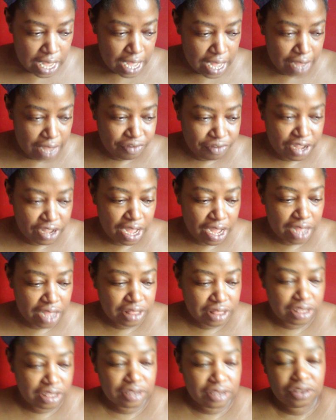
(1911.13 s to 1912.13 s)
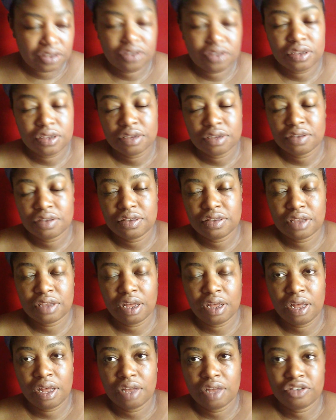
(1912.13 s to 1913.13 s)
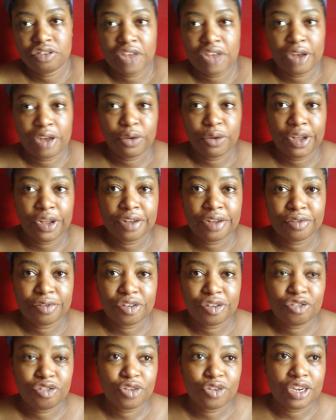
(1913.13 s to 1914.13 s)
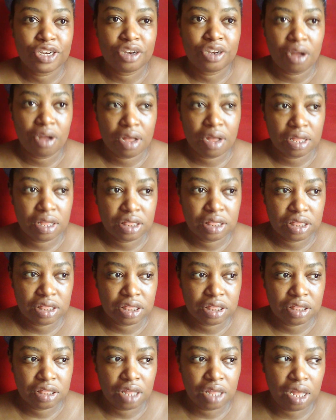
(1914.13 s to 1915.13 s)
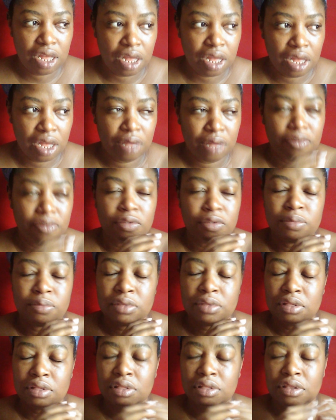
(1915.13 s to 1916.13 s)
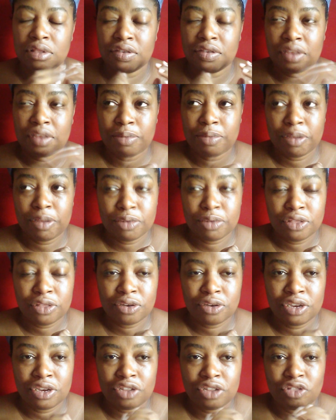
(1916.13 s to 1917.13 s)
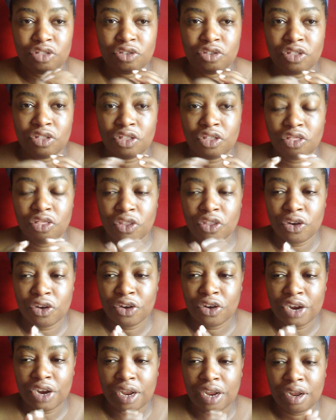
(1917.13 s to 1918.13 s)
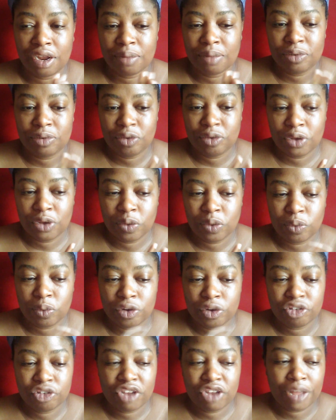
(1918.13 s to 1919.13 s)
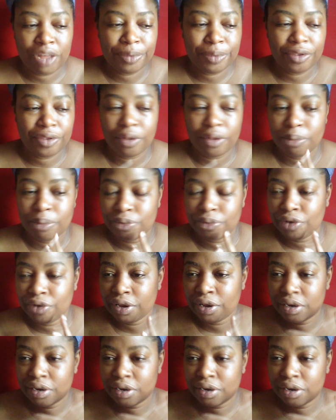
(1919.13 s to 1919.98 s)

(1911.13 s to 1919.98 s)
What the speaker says: I've got this shadow care retreat on from the September 30th to the 3rd, and I'm doing a workshop, so I'm trying